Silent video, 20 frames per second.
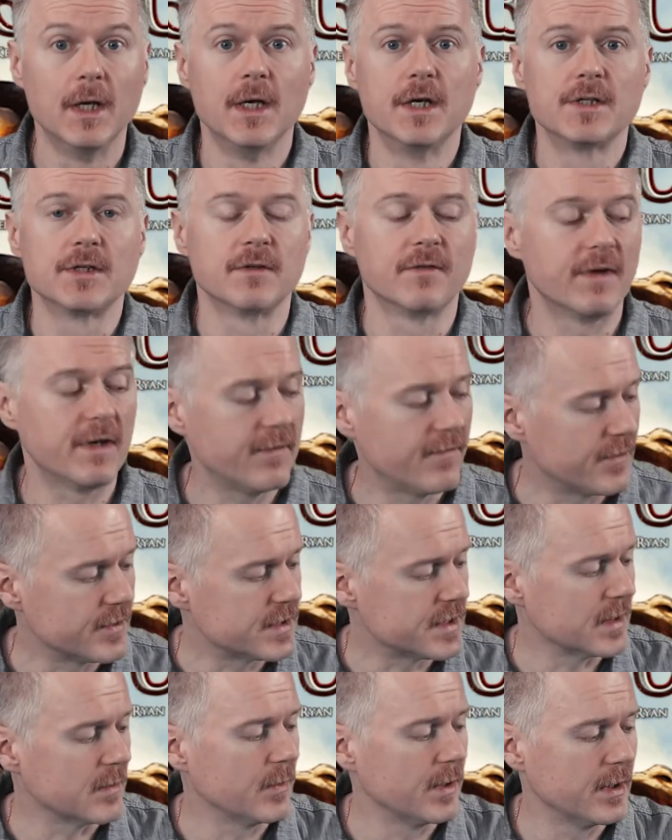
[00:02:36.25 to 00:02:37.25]
So the very first
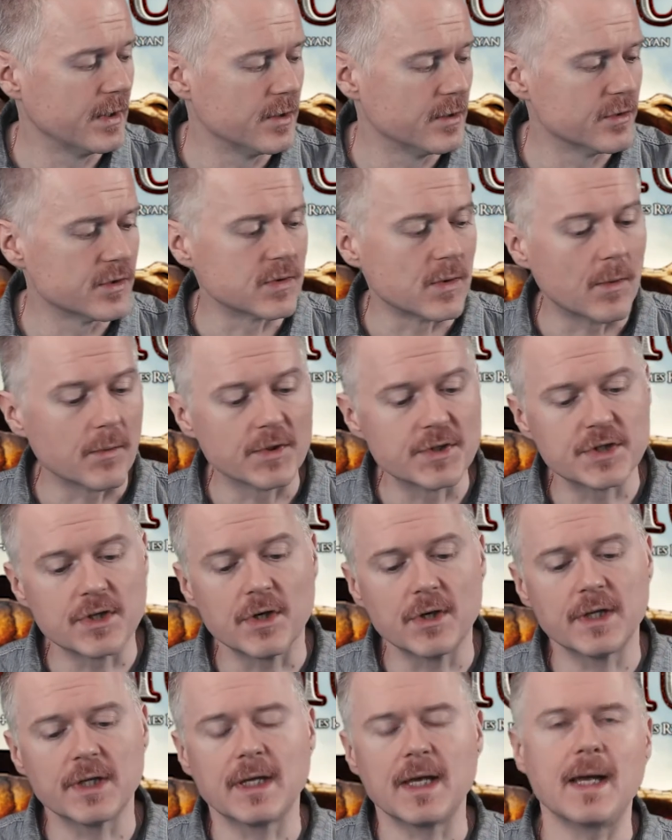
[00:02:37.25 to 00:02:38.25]
thing we need to do is when we're
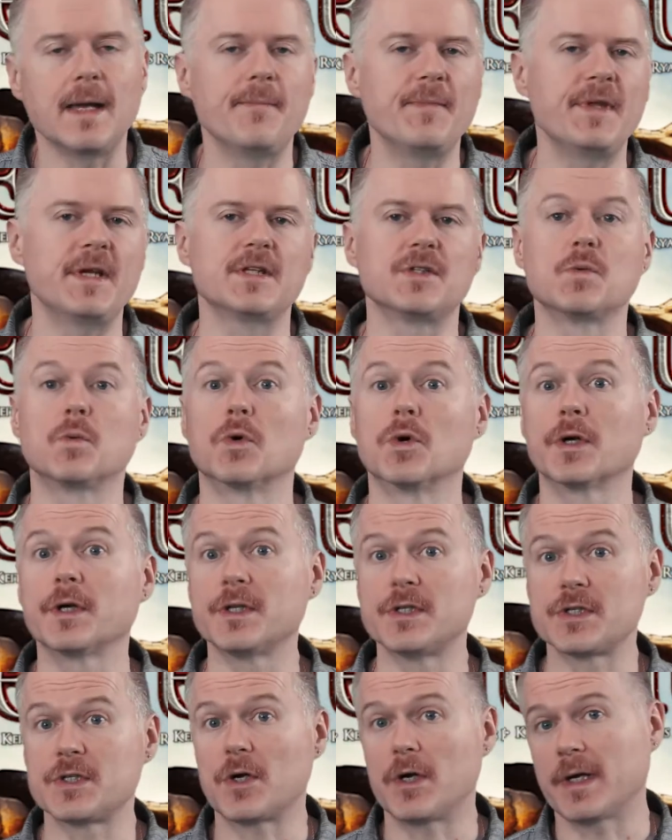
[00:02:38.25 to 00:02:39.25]
starting the game is we're going
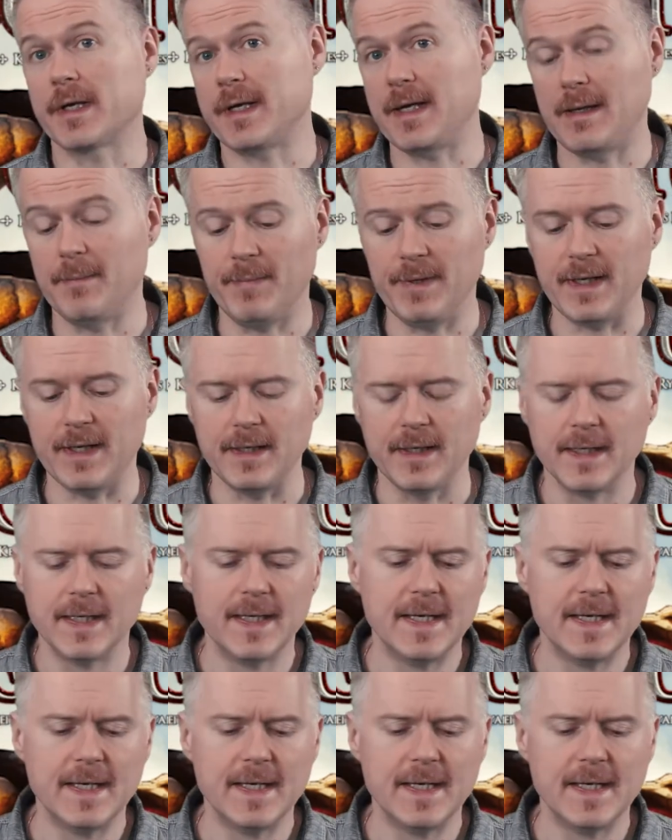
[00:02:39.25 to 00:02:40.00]
to start a campaign.